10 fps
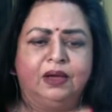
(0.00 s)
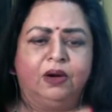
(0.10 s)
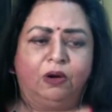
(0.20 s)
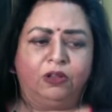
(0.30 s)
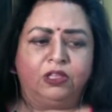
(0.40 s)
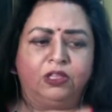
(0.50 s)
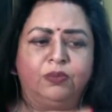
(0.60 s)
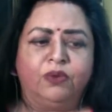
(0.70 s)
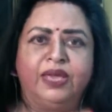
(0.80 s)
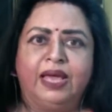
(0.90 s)
All the more
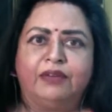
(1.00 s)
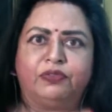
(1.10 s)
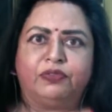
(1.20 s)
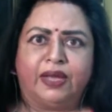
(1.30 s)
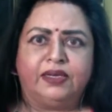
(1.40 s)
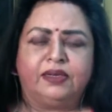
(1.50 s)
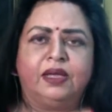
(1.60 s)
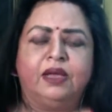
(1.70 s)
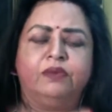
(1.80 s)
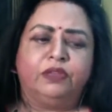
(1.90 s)
we have to fight it
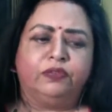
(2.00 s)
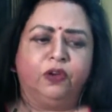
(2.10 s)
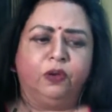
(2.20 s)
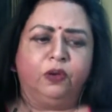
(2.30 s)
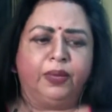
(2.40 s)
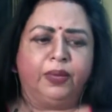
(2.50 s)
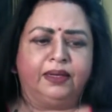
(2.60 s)
with full vigor.